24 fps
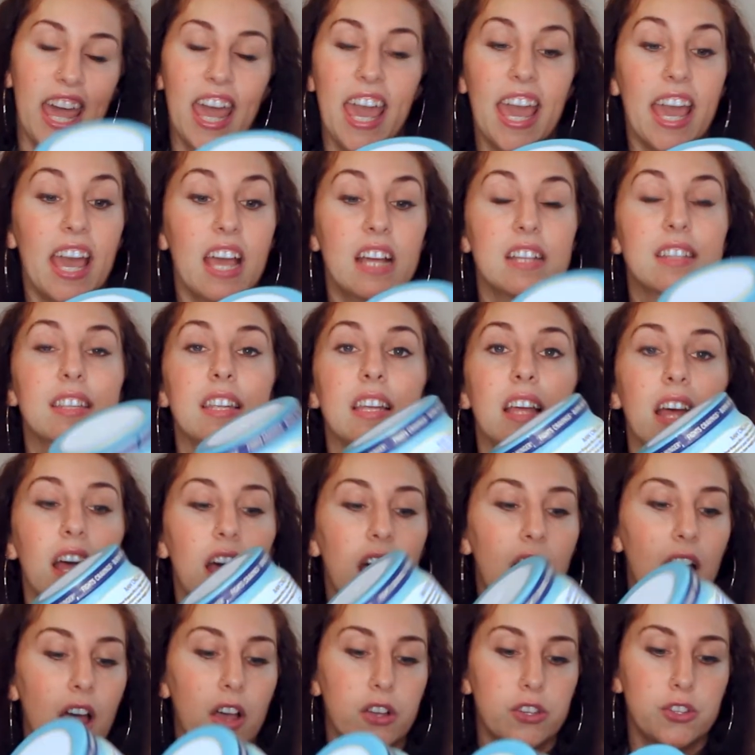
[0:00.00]
And
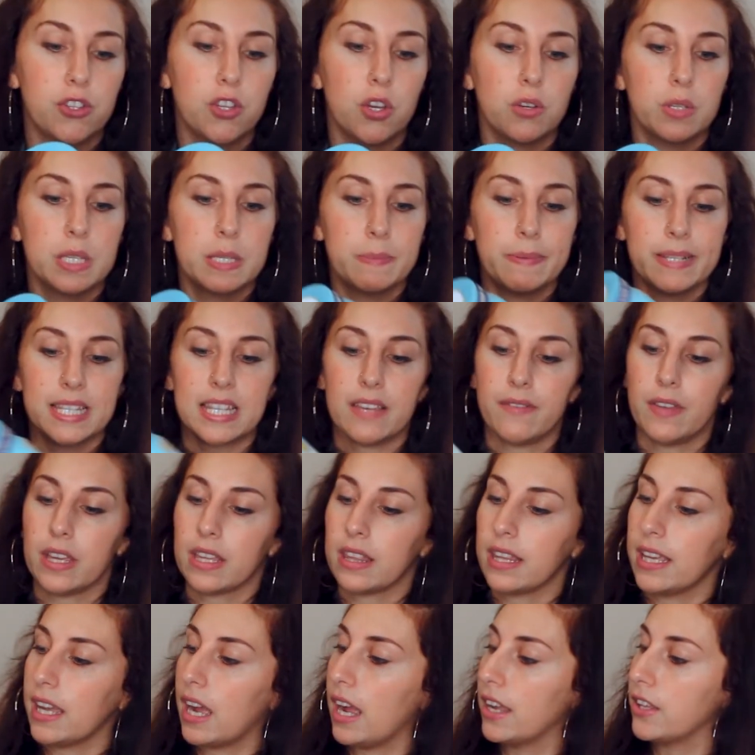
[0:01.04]
so
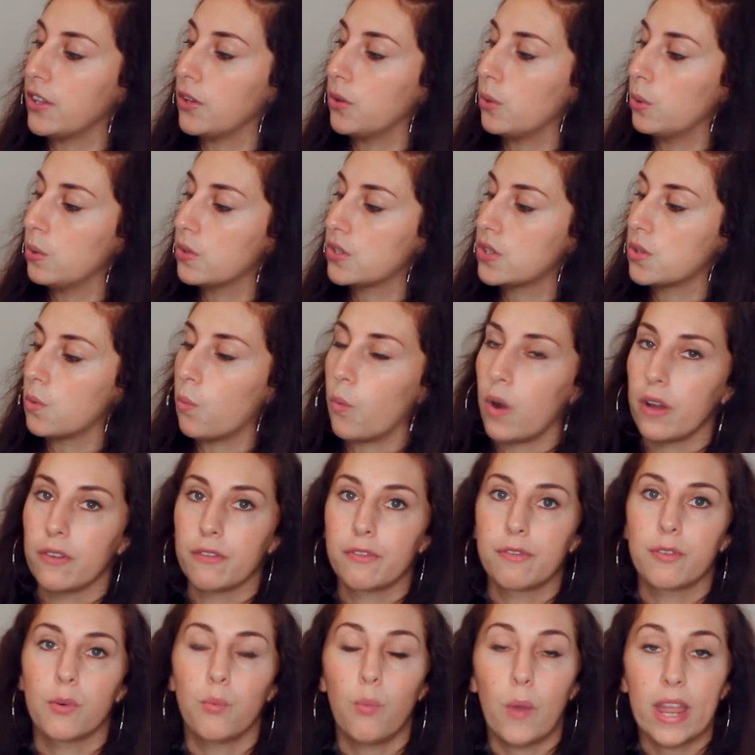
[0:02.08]
specifically I use the one
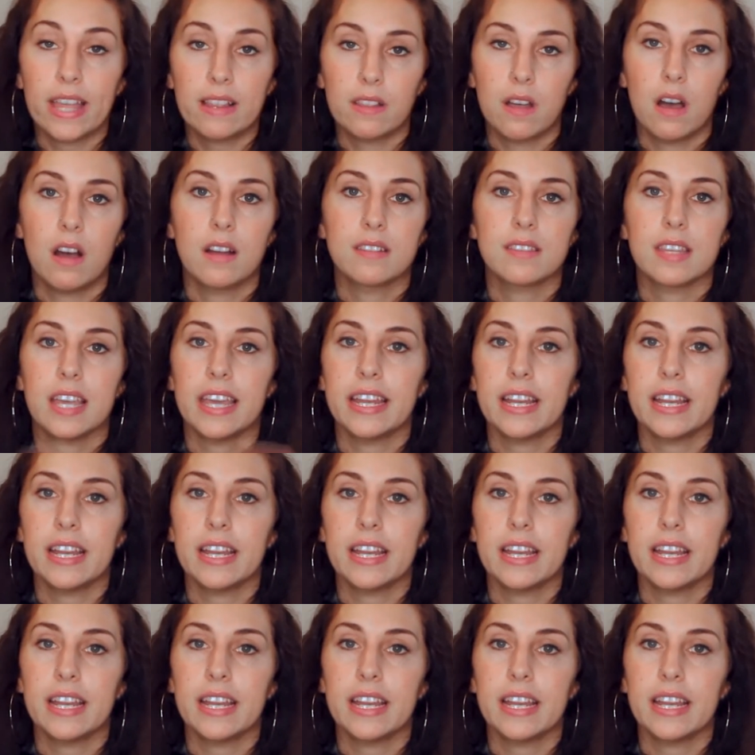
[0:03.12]
for weight loss,